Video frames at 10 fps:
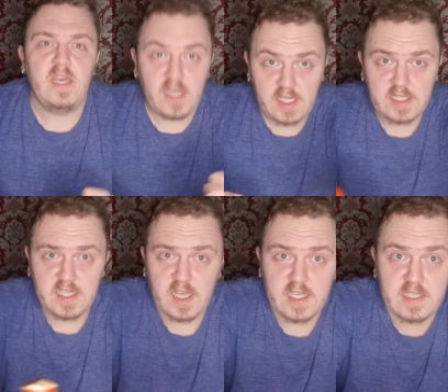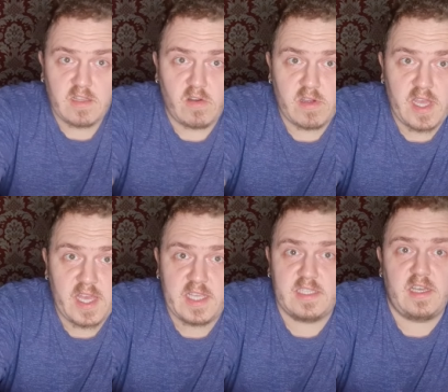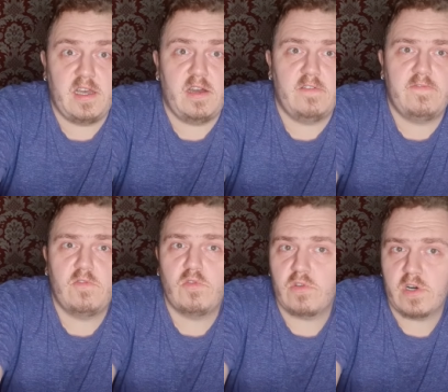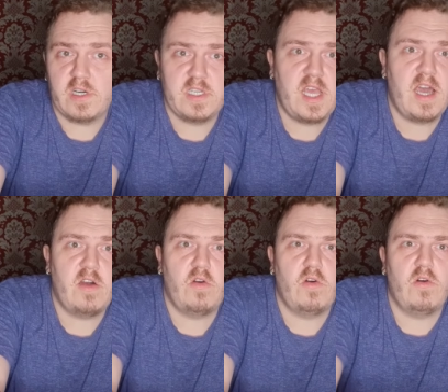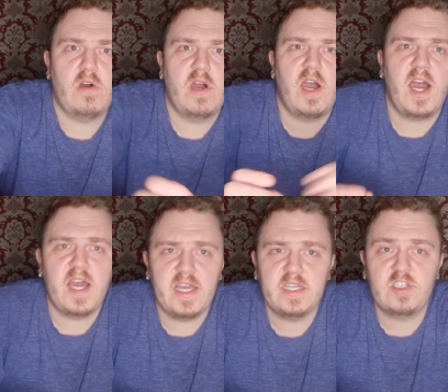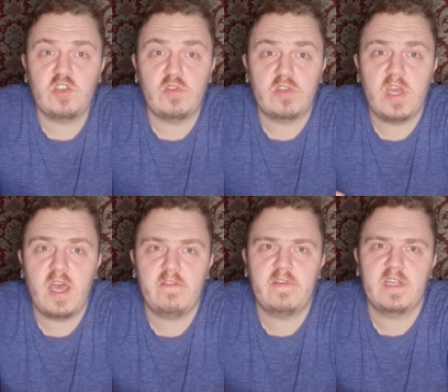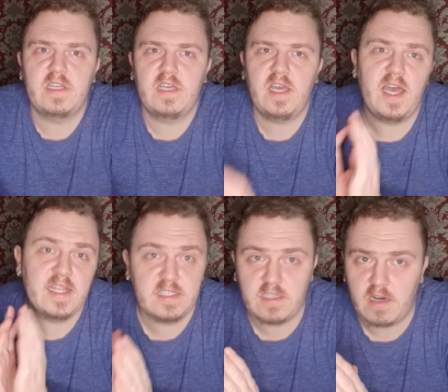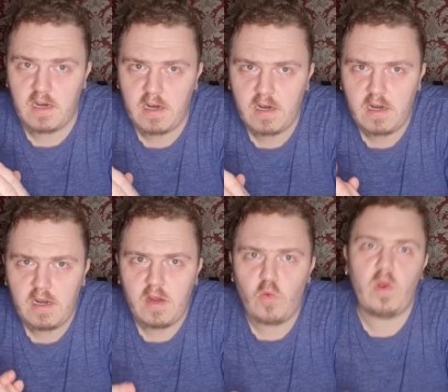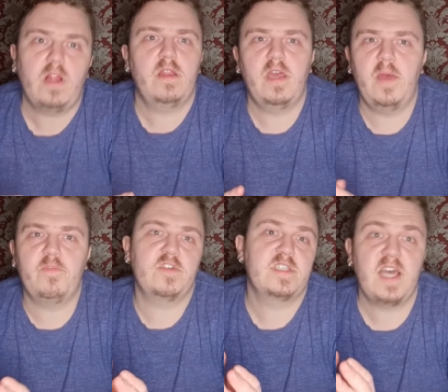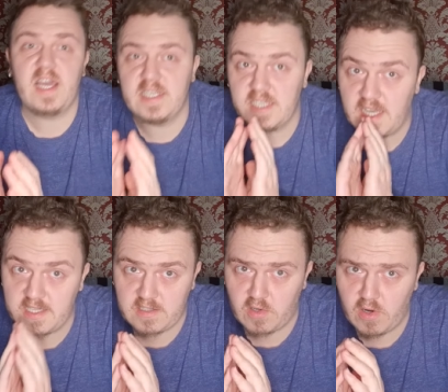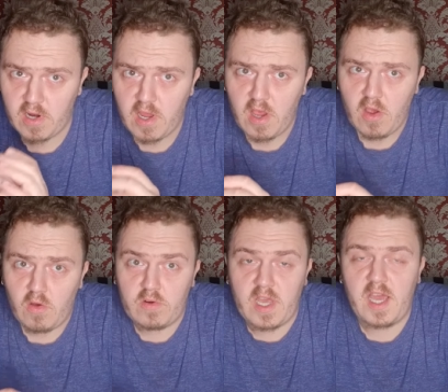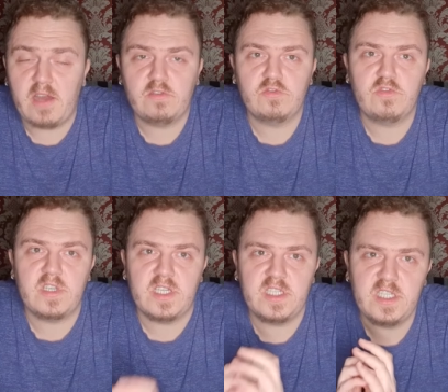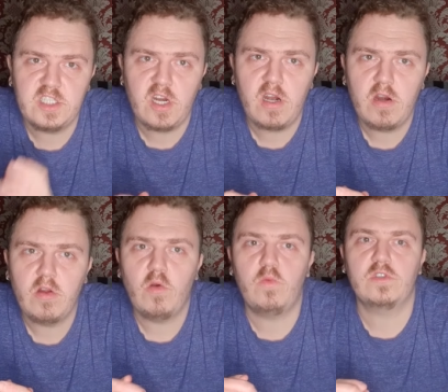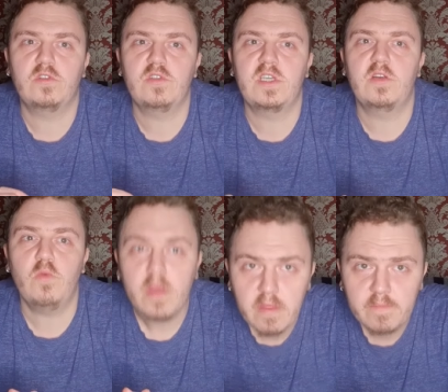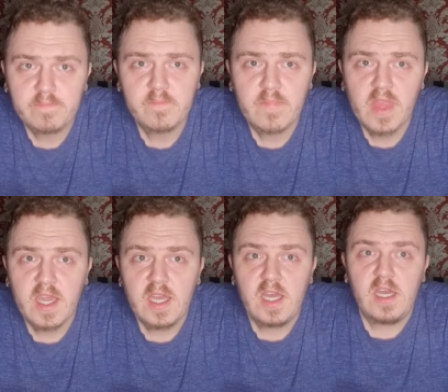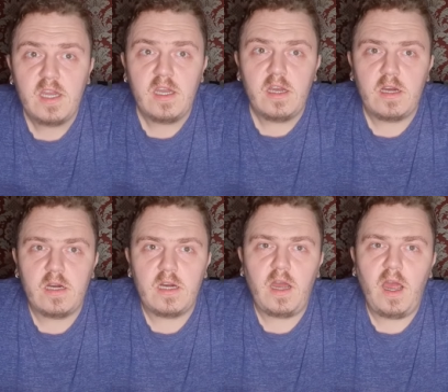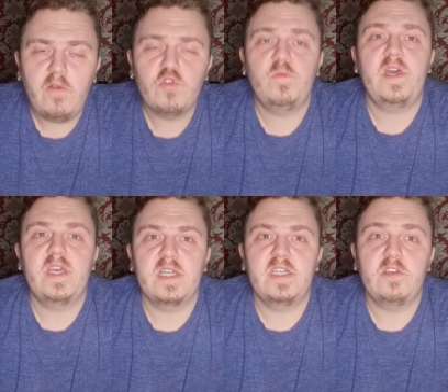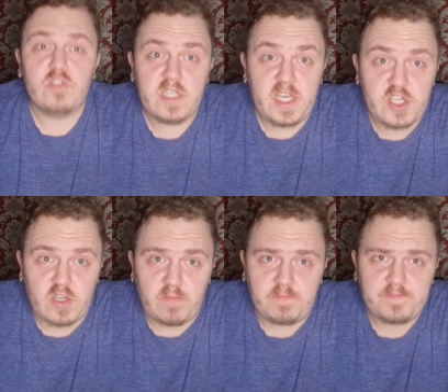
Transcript: And as long as uh, for now I do not have an answer, well, a precise answer on how to drink a tincture, what to drink it with, uh, I will make a degustation.